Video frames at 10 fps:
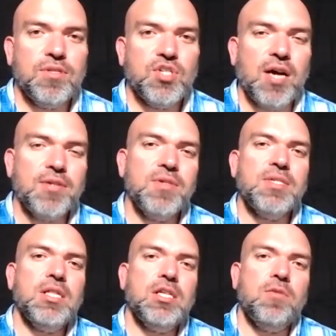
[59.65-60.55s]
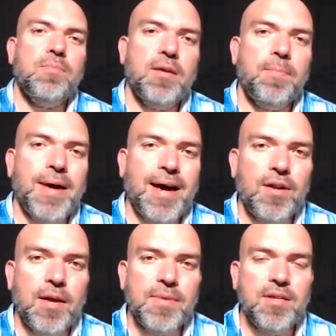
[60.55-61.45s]
talk to us a little bit
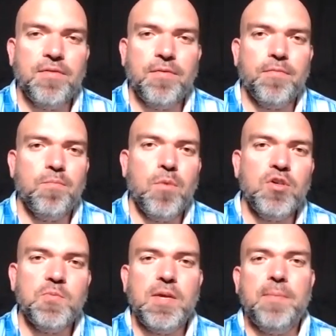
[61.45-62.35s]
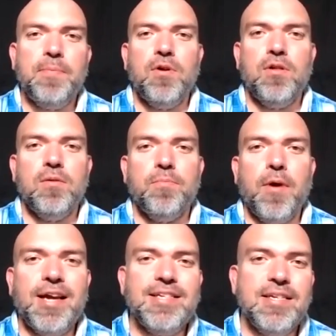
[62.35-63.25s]
about, I mean, most people
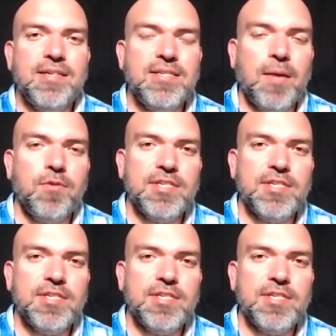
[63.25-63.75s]
probably did a double